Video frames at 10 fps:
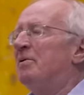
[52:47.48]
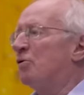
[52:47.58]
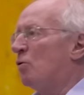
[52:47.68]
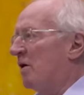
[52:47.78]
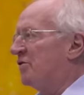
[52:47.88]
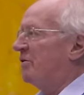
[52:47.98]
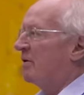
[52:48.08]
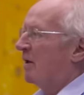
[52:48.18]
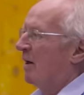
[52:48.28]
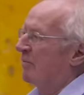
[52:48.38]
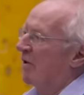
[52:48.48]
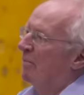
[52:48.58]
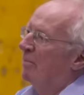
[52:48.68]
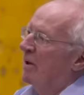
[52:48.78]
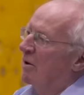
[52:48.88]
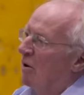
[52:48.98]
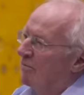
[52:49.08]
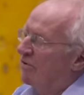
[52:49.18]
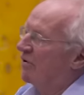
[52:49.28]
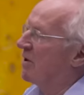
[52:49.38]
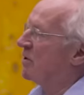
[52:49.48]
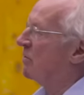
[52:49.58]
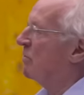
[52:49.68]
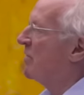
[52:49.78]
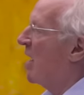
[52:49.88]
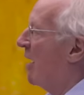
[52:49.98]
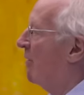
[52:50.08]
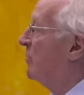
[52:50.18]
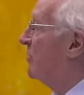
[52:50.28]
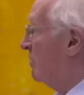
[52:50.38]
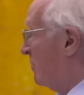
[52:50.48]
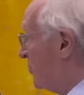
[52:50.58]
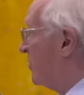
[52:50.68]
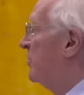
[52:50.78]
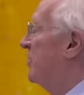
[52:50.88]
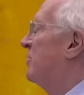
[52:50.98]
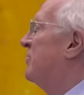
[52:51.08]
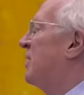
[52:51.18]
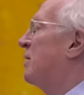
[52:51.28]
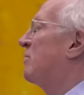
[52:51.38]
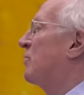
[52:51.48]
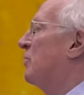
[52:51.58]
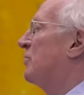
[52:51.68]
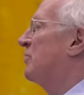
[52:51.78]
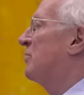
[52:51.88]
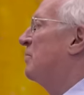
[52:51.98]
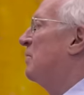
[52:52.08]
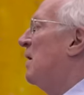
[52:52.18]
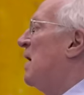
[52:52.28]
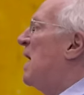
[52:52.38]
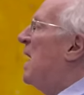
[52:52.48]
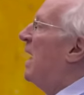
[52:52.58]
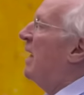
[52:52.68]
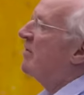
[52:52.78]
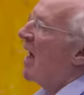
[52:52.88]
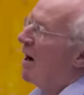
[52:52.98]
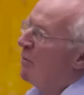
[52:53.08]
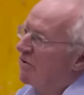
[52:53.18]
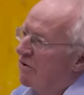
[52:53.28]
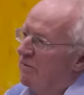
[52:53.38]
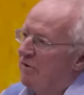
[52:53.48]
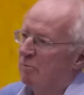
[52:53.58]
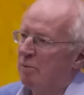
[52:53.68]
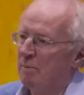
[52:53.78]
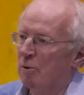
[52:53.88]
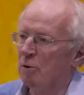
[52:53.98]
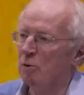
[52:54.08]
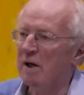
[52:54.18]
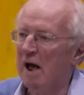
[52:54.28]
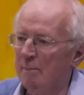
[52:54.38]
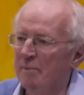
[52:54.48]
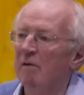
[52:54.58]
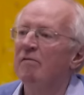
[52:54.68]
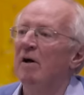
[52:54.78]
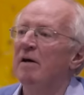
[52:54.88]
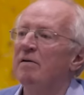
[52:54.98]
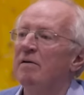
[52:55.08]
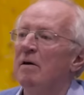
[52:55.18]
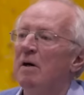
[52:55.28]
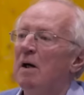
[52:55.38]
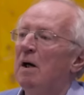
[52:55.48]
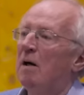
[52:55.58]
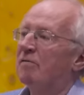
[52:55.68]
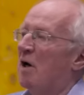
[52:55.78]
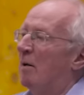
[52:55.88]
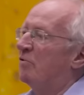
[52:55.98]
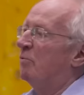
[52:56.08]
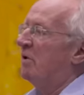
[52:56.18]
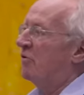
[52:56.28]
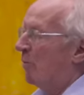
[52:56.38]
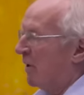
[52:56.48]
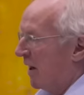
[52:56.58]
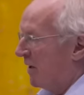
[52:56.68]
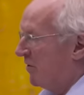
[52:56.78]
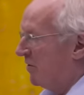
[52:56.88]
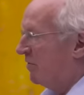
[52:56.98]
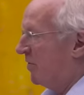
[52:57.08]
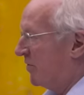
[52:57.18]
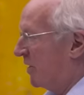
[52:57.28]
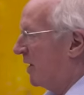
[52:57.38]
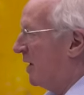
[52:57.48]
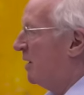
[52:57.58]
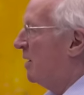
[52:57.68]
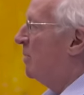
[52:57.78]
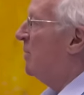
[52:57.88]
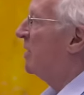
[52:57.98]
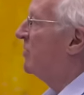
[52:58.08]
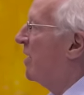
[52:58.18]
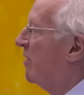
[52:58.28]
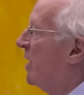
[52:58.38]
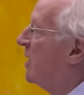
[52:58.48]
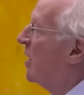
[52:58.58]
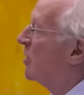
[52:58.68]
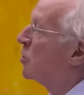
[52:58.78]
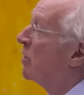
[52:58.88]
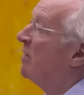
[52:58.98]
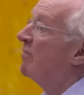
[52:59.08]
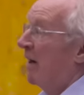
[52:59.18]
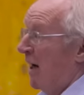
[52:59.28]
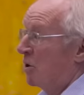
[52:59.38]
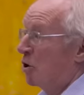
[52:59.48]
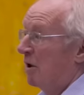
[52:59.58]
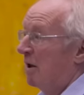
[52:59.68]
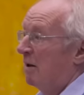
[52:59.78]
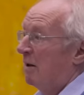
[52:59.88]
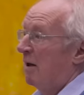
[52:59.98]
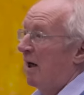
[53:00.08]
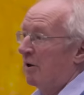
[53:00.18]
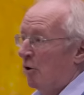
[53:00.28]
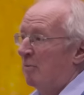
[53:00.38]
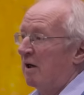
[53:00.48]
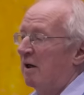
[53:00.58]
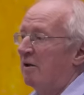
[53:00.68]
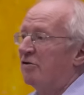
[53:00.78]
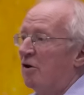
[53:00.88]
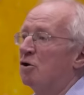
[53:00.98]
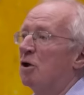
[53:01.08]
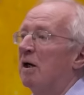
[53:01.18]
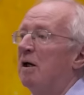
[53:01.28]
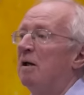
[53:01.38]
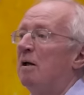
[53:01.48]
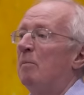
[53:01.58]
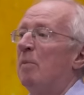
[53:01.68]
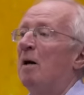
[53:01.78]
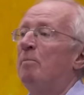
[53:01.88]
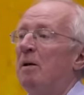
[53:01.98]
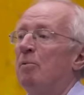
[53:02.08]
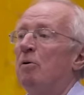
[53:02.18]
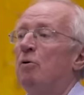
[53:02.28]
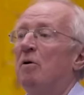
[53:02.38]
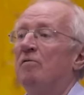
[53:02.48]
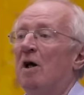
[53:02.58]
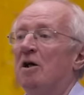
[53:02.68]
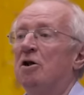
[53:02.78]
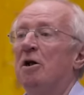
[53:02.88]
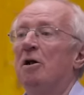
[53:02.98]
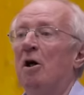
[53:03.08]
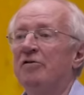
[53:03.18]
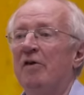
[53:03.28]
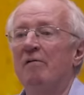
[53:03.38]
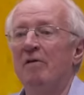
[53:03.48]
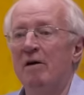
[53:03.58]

but the question that comes up in conversation with Arabs and Muslims in particular, of course, is how is it that a people who kept their faith have come to be dominated physically, militarily, culturally, financially, economically, socially, by a people who have largely lost their